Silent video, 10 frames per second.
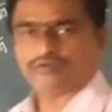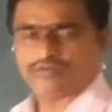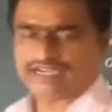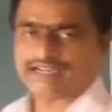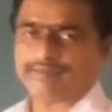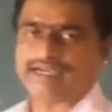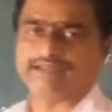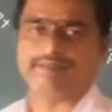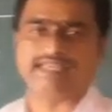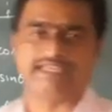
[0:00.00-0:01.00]
vector
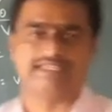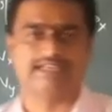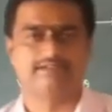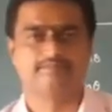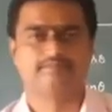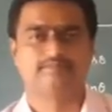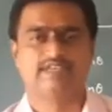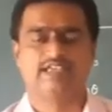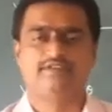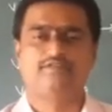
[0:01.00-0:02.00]
multiplication.
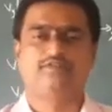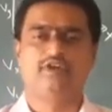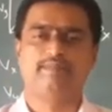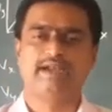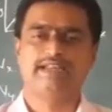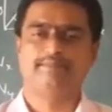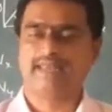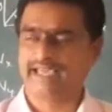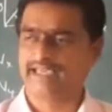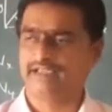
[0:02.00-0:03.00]
If we
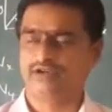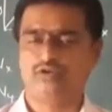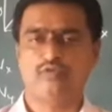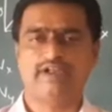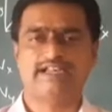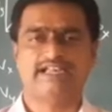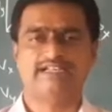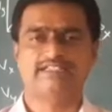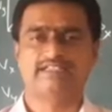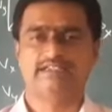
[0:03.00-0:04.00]
multiply two
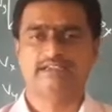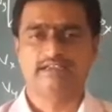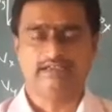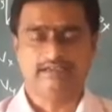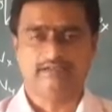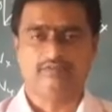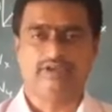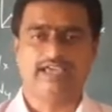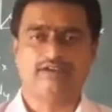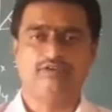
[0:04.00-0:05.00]
vectors,
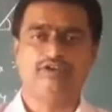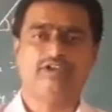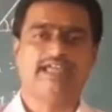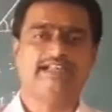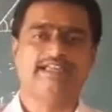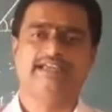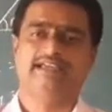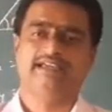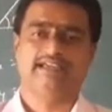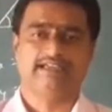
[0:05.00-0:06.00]
we are going to get
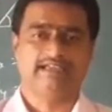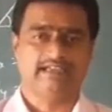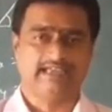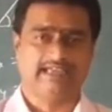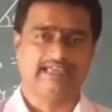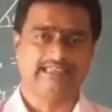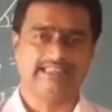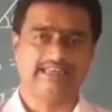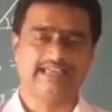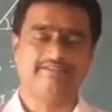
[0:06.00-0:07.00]

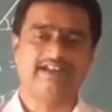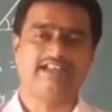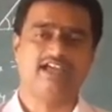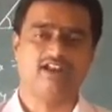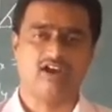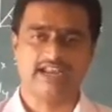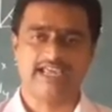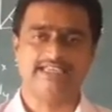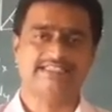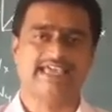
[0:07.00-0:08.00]
either a vector or
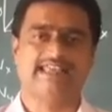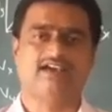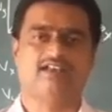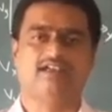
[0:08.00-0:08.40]
a scalar.